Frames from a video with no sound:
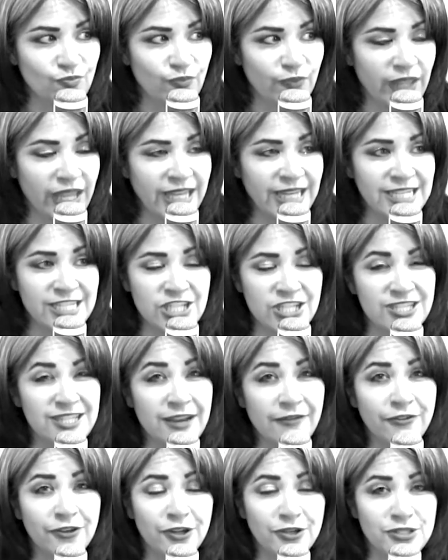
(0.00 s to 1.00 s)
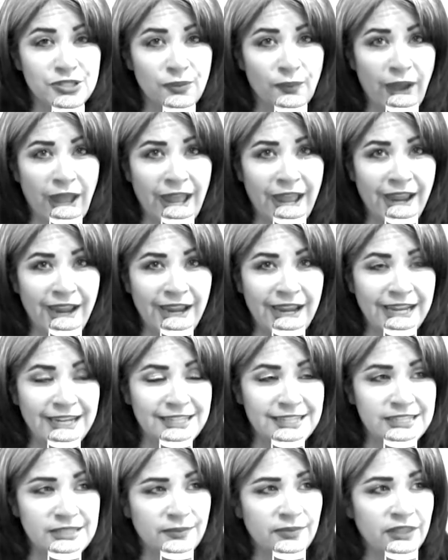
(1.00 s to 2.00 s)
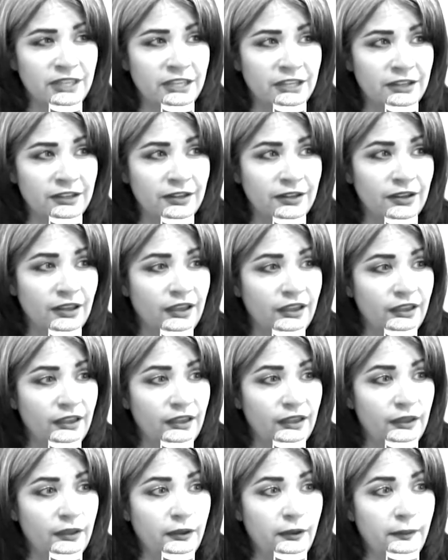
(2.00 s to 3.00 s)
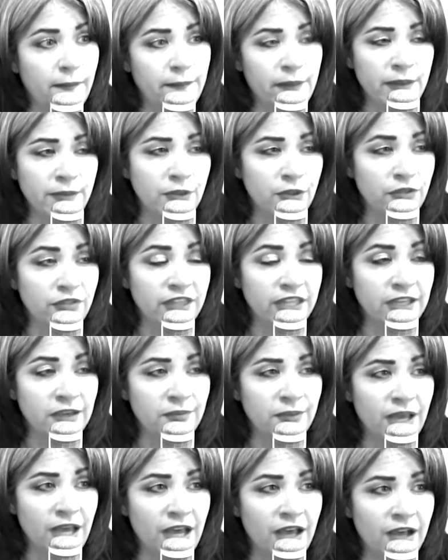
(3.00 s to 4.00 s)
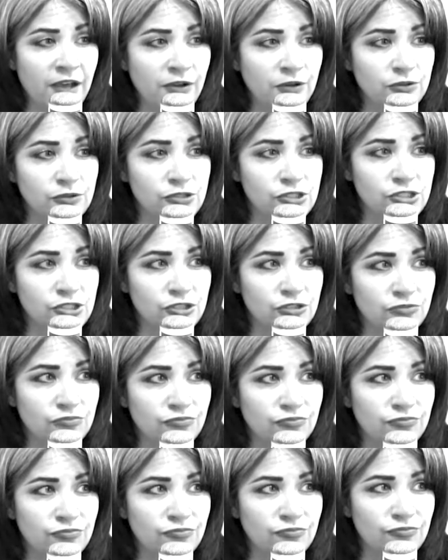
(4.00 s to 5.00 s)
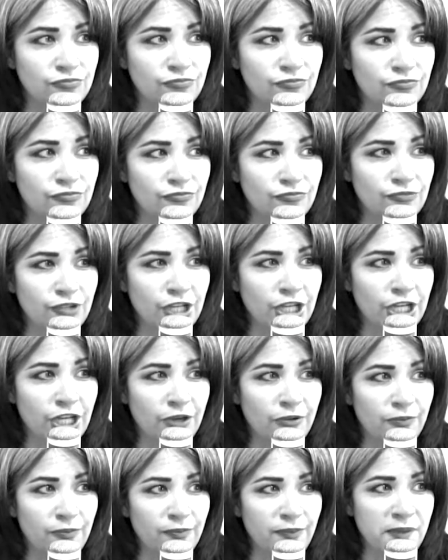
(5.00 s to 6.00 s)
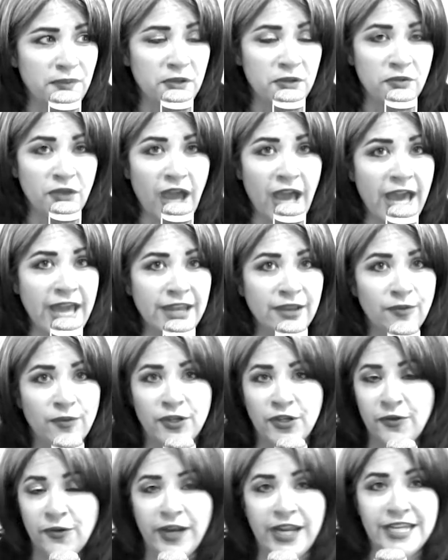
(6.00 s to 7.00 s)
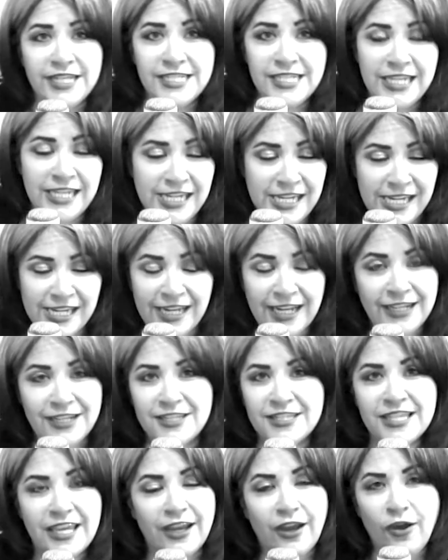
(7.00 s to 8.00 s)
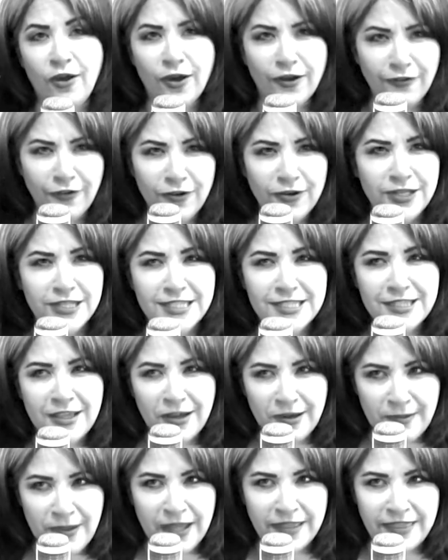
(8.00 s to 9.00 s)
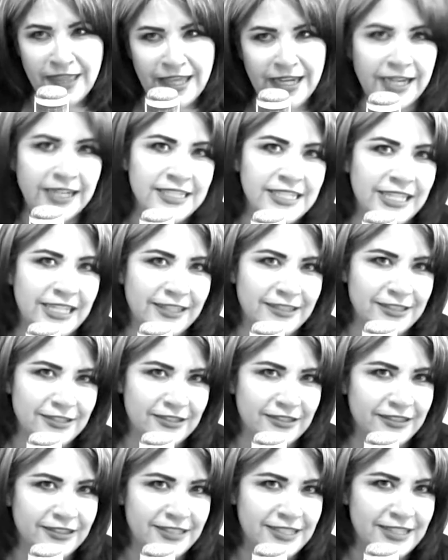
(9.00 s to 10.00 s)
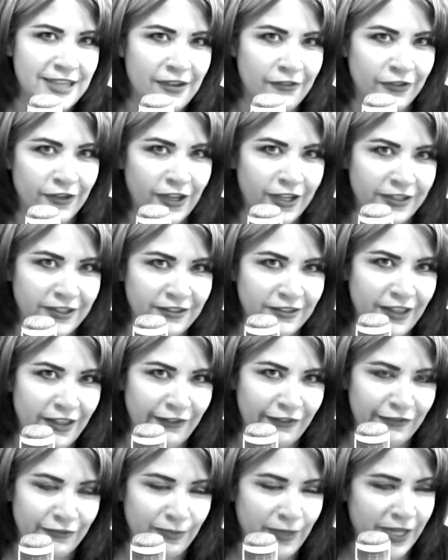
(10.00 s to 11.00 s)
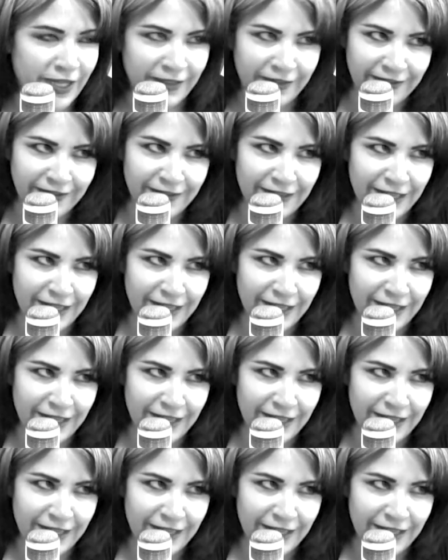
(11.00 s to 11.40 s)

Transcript: and it just never goes away and it's something maybe you think about, maybe you've had it when you're 18 and it's like, oh, I've always thought about that idea. That's never kind of left my